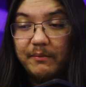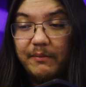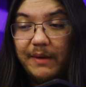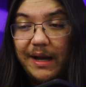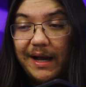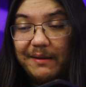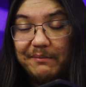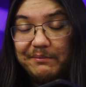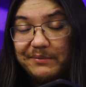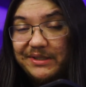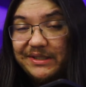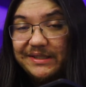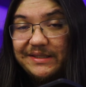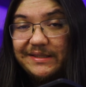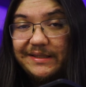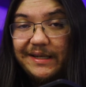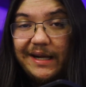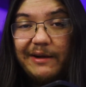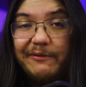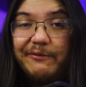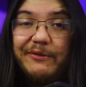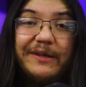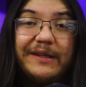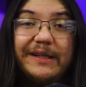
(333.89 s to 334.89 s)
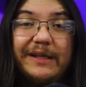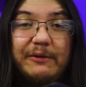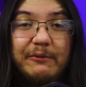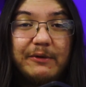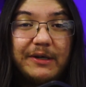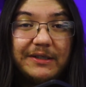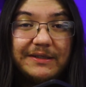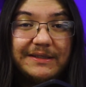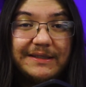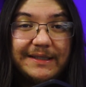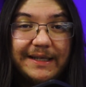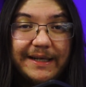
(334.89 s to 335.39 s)
I'm just not feeling
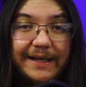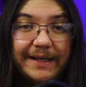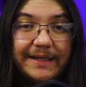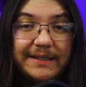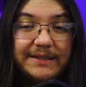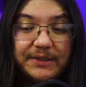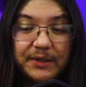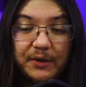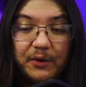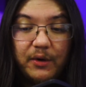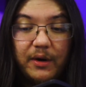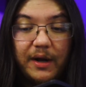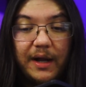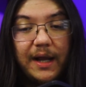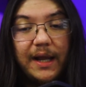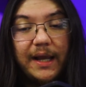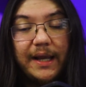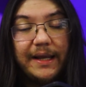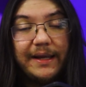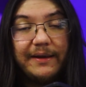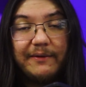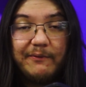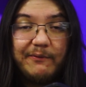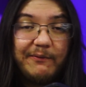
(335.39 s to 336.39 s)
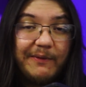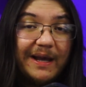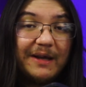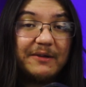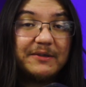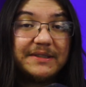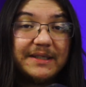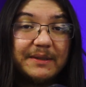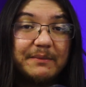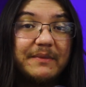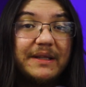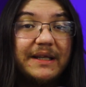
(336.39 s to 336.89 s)
well today, so I
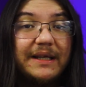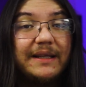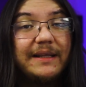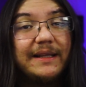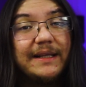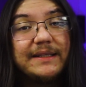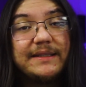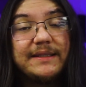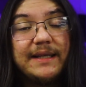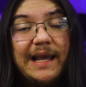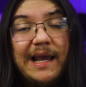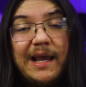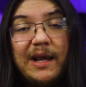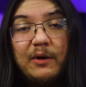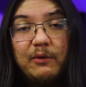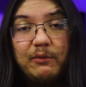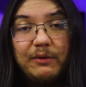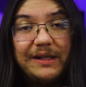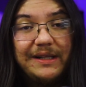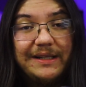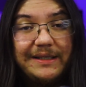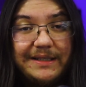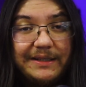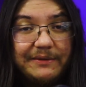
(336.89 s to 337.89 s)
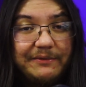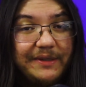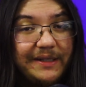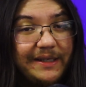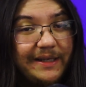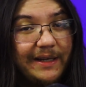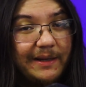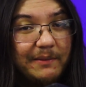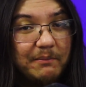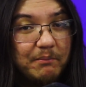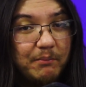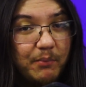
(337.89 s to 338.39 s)
found something that's
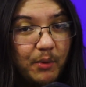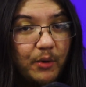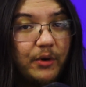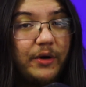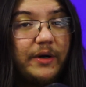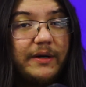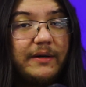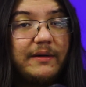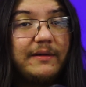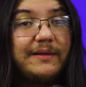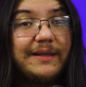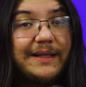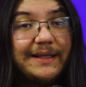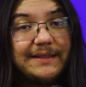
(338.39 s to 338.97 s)
relatively important,